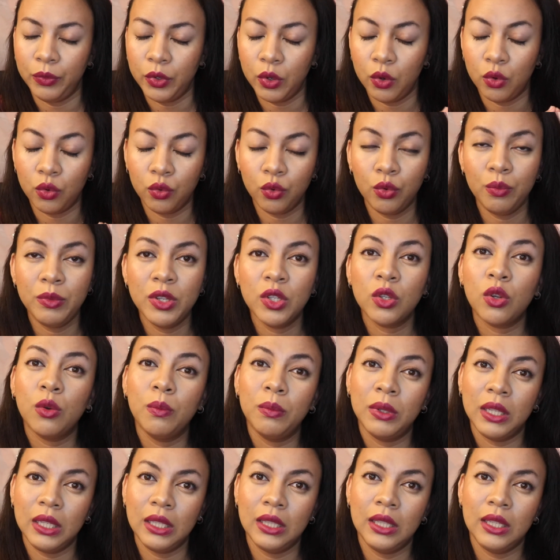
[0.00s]
The room is
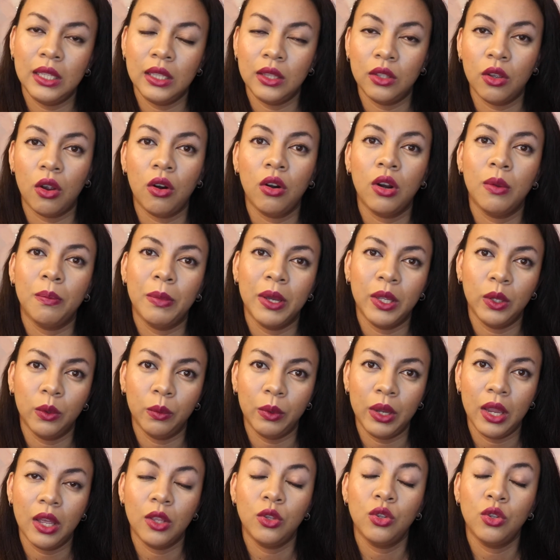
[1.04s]
completely dark, by the way.